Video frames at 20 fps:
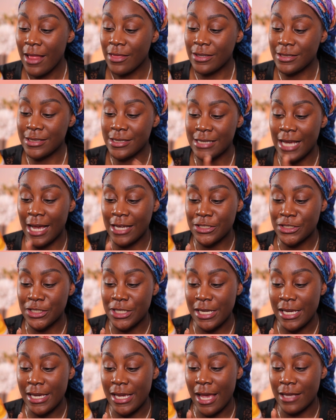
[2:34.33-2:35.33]
This is
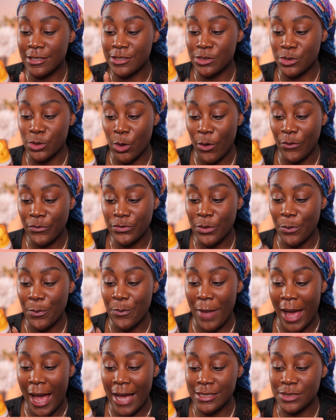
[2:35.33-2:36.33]
actually soft
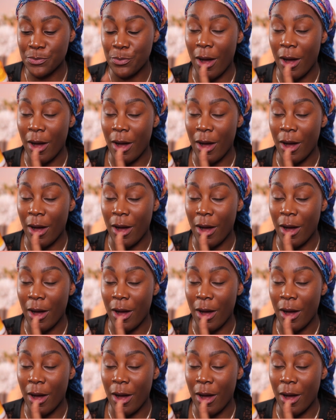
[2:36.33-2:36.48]
matte